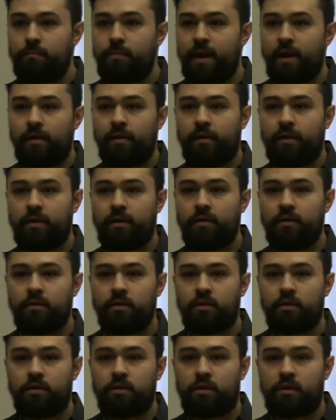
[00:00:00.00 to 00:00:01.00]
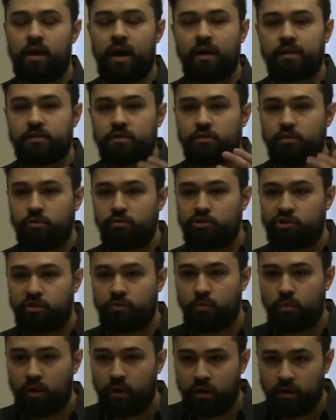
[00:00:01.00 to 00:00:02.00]
American
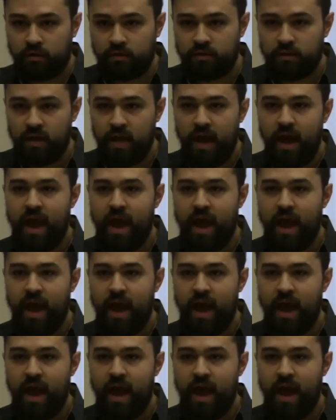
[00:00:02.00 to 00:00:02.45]
Constitution works,